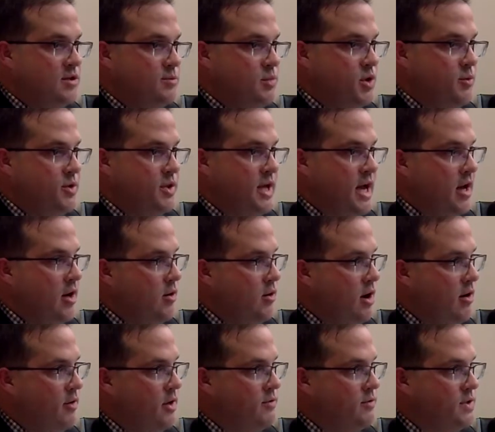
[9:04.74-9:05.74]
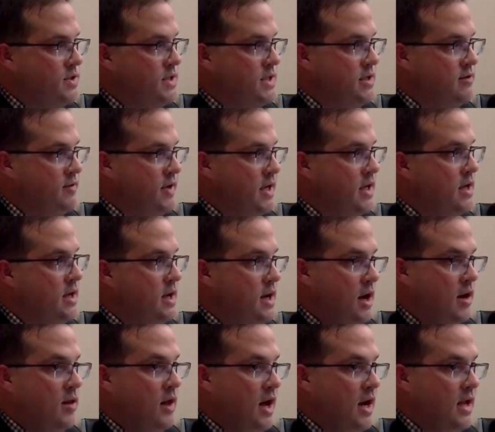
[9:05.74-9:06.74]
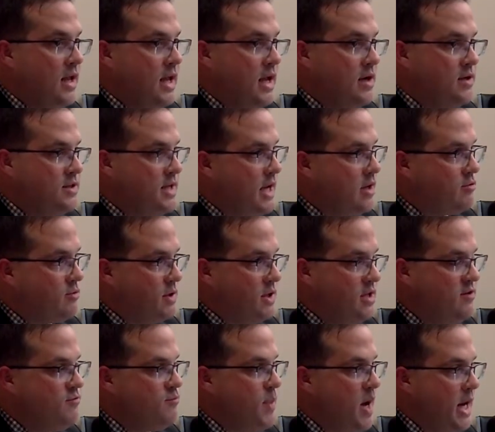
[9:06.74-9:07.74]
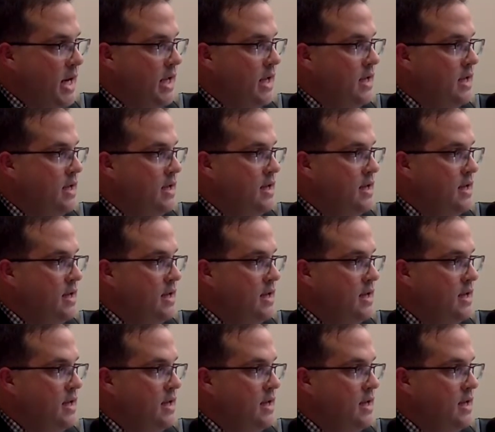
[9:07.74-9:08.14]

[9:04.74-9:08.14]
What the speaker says: in Plymouth County are already receiving a lot of CARES Act relief money